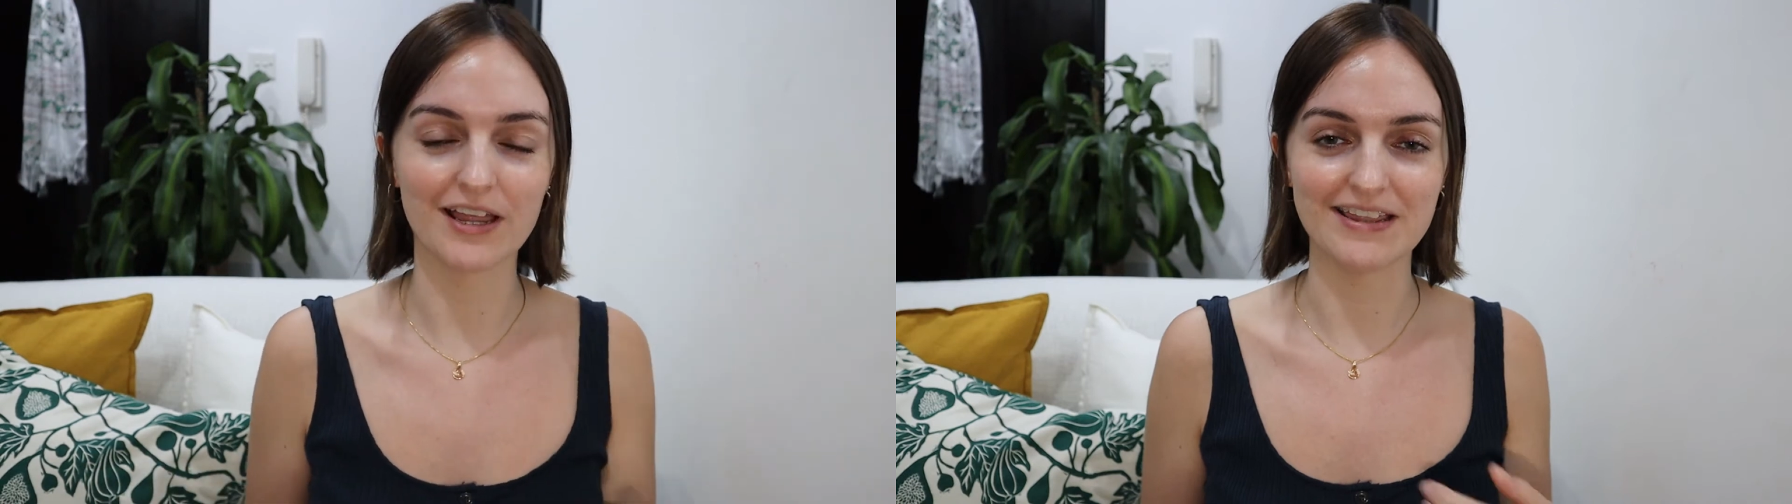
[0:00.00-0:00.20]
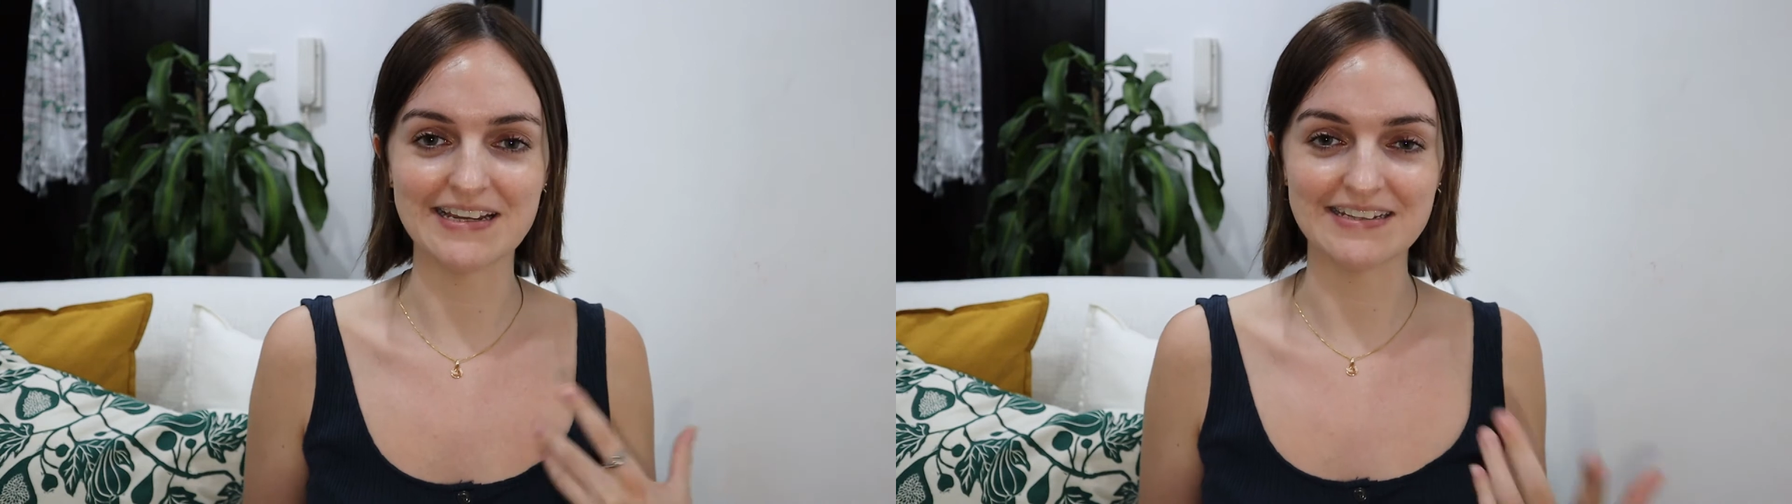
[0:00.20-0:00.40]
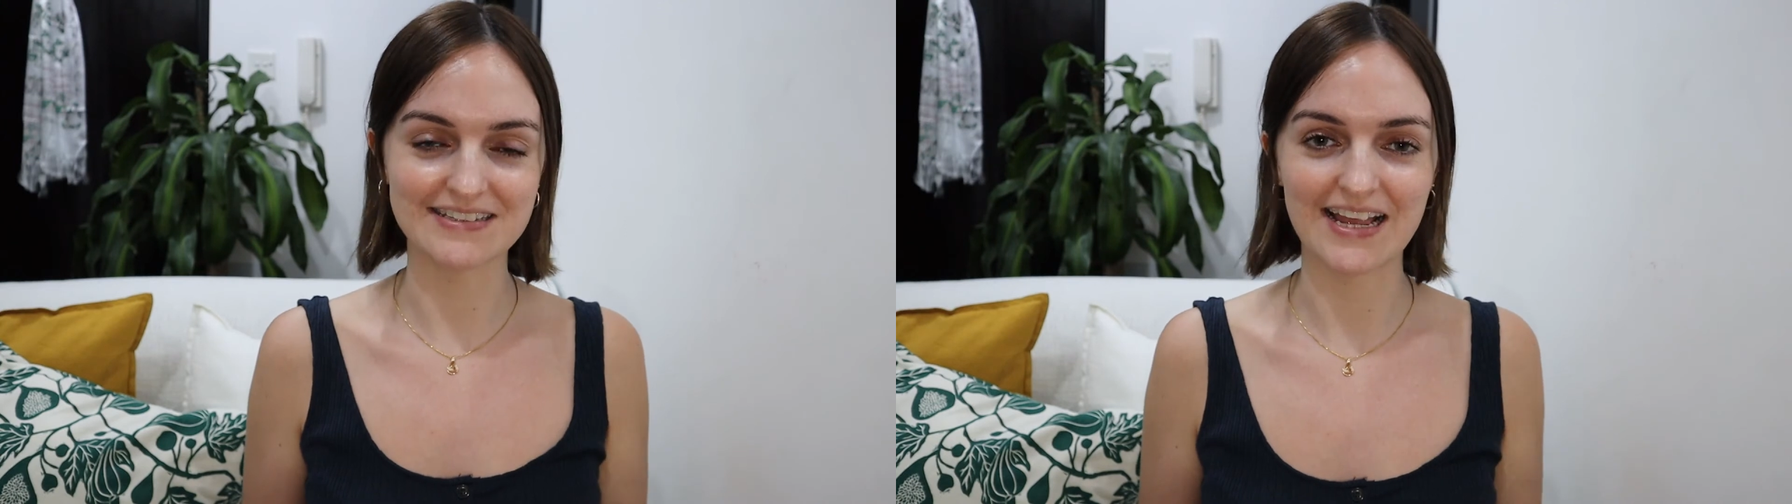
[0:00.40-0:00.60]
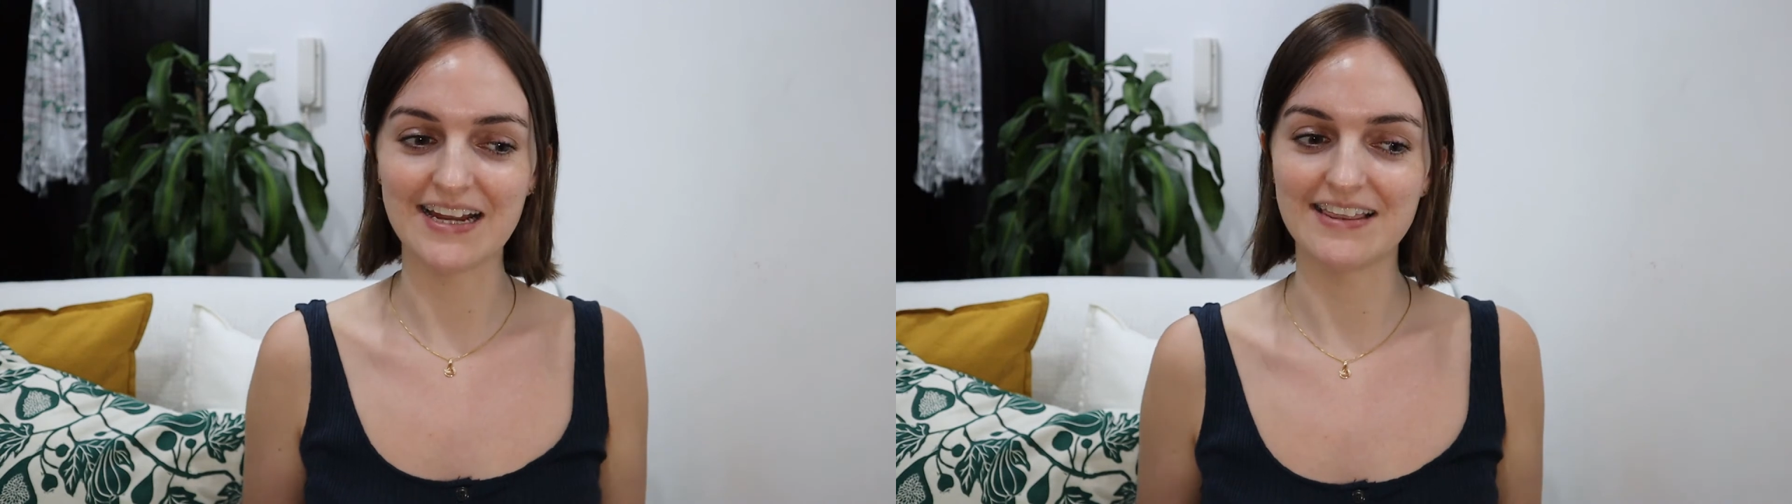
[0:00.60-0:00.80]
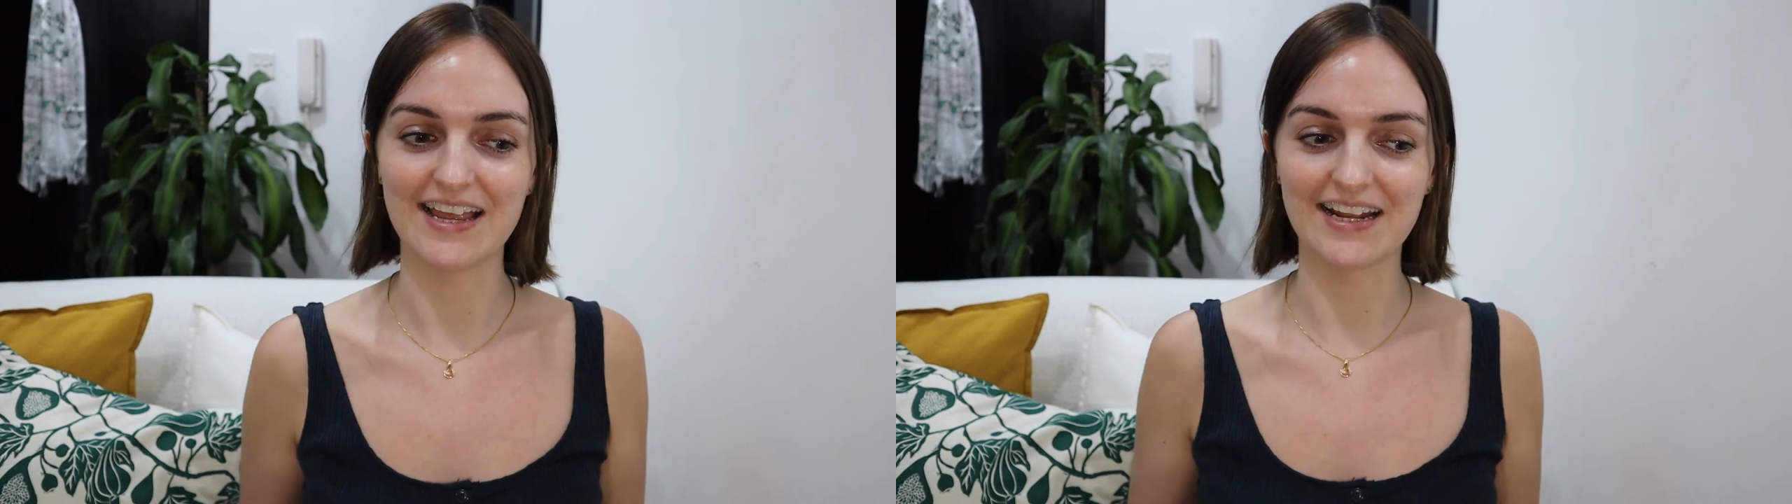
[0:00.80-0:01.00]
like they didn't say
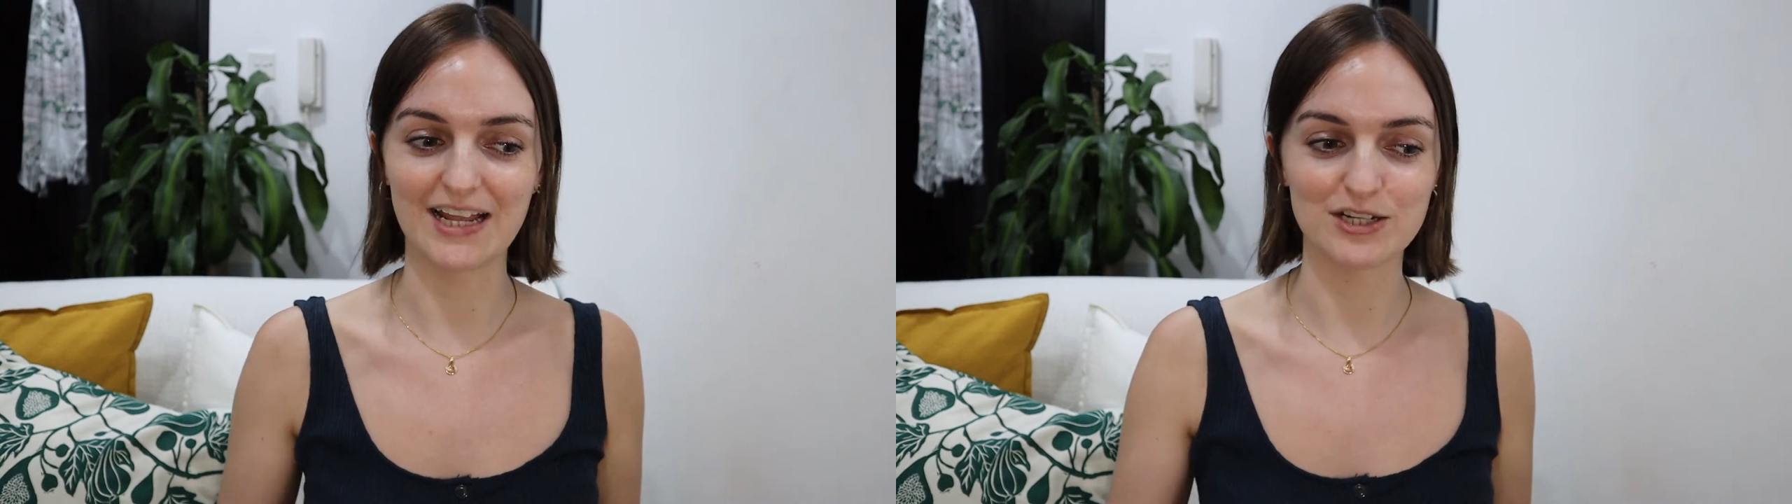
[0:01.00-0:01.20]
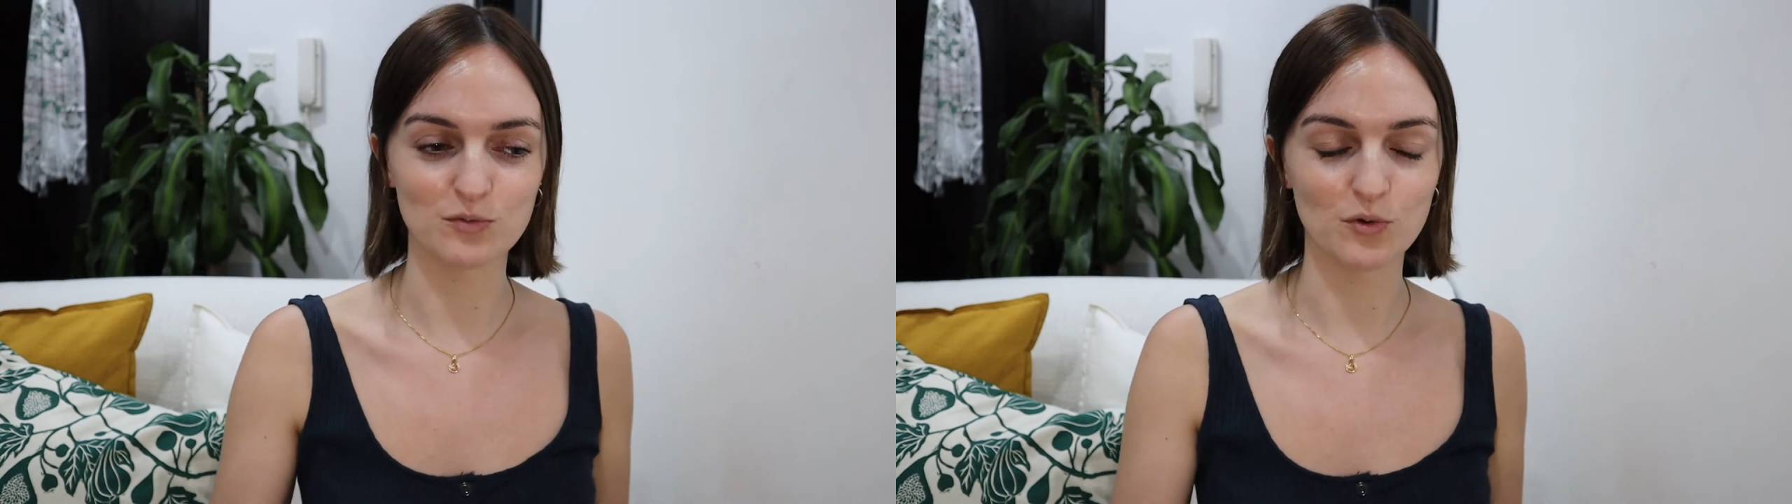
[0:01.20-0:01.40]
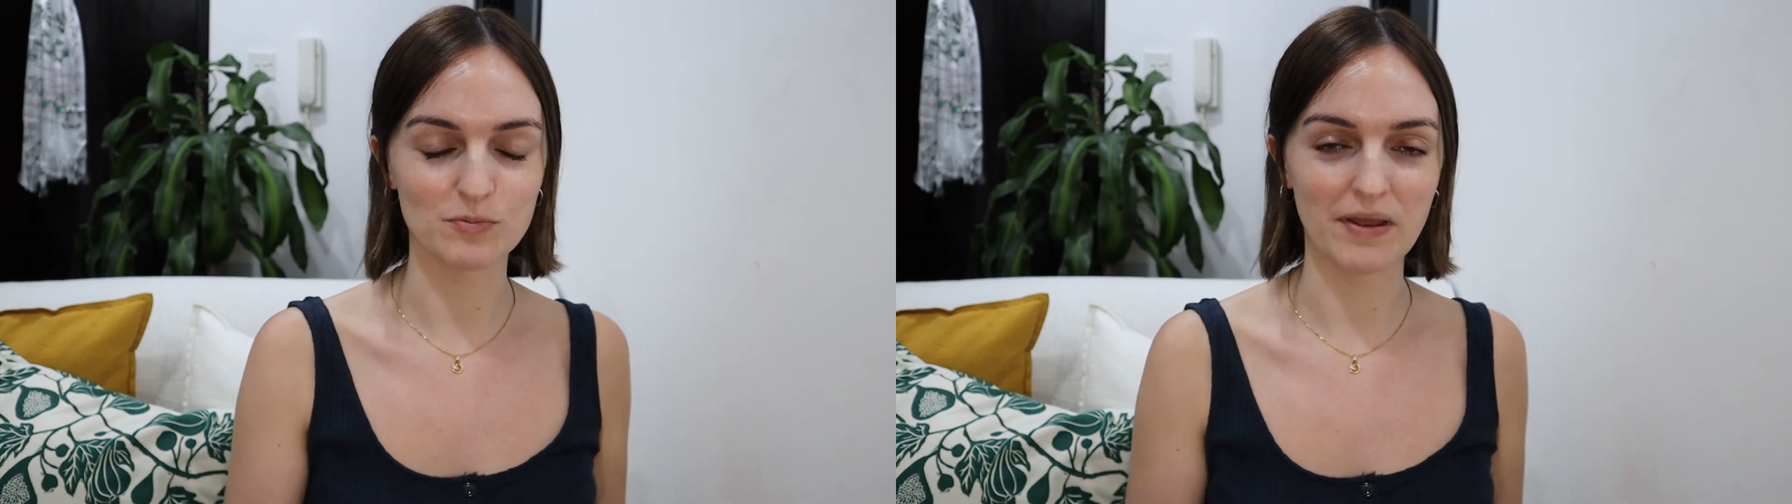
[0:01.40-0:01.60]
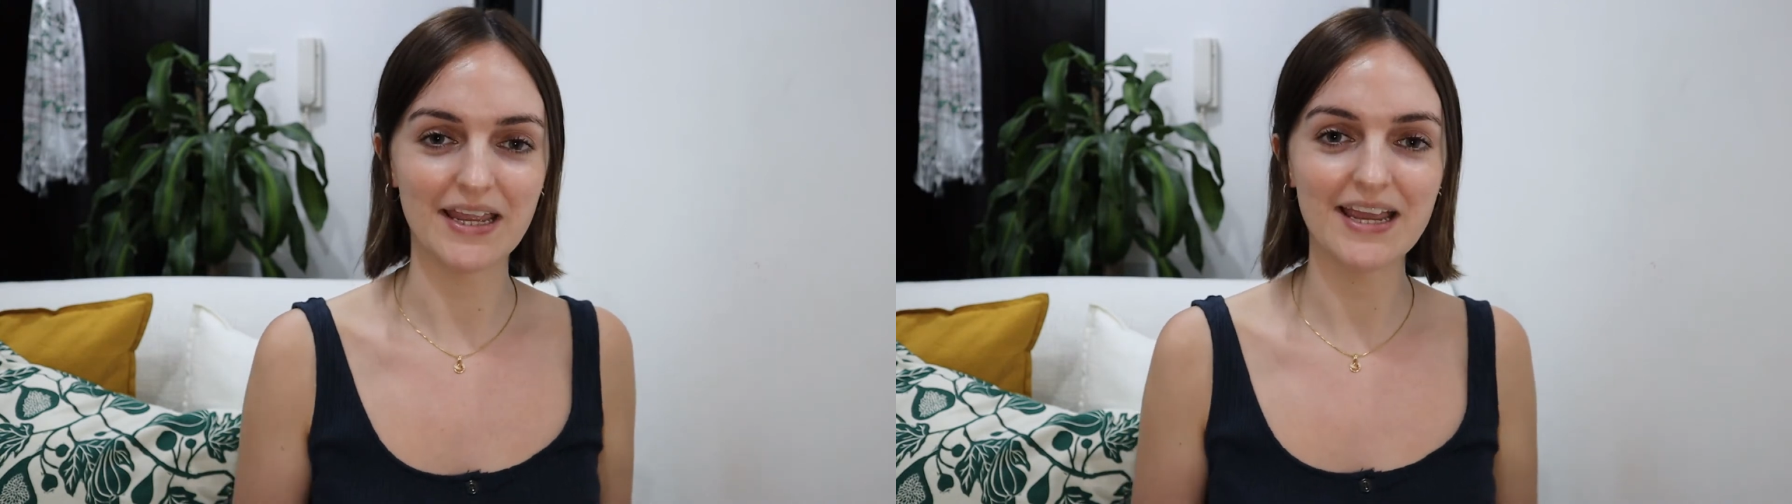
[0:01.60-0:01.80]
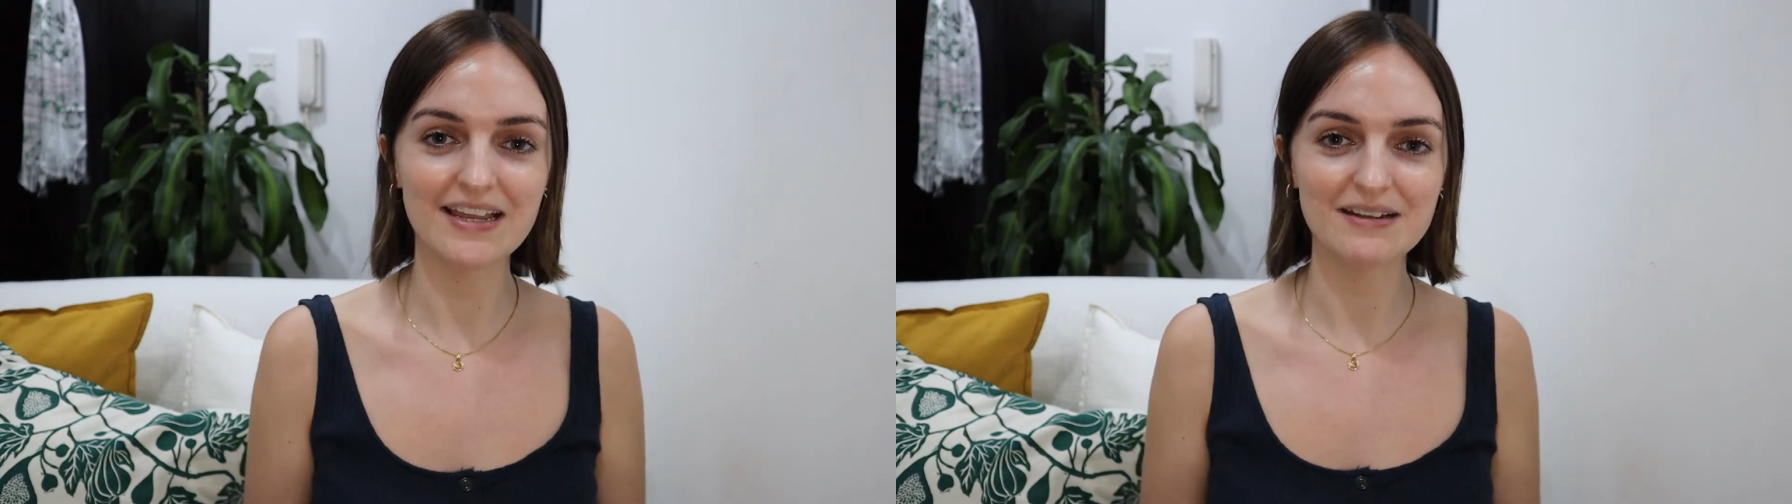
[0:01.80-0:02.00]
anything, and I just walked
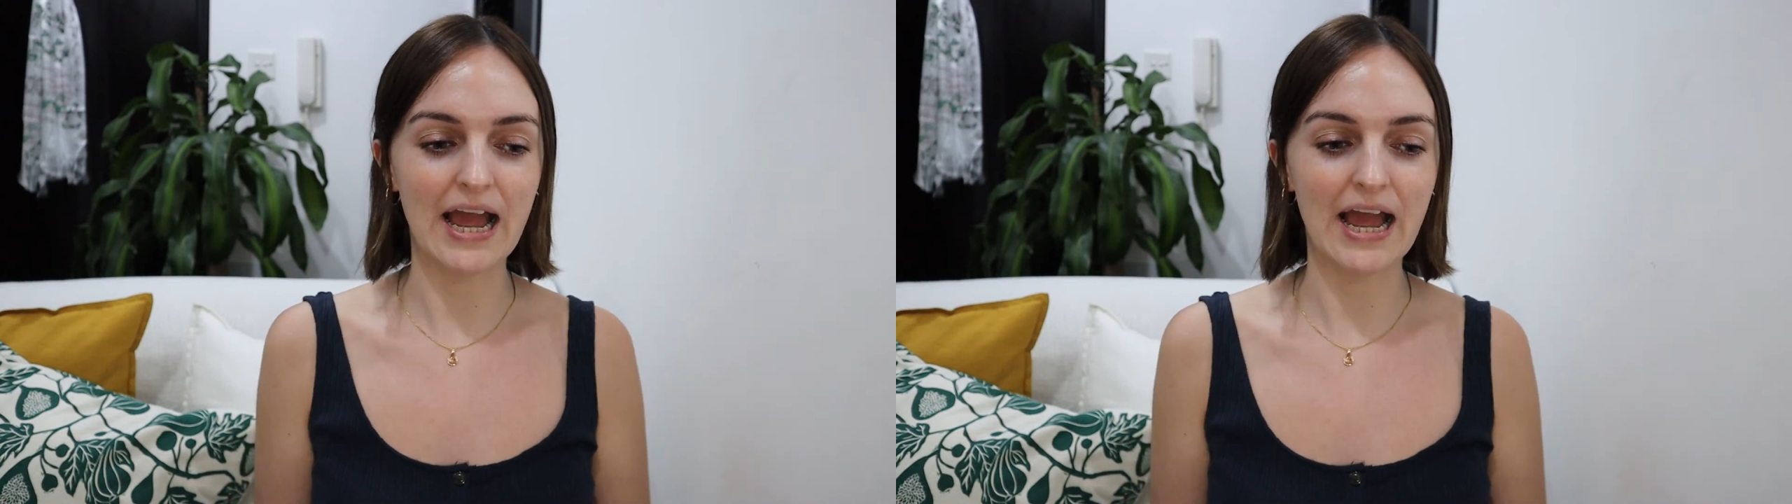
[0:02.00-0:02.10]
back in.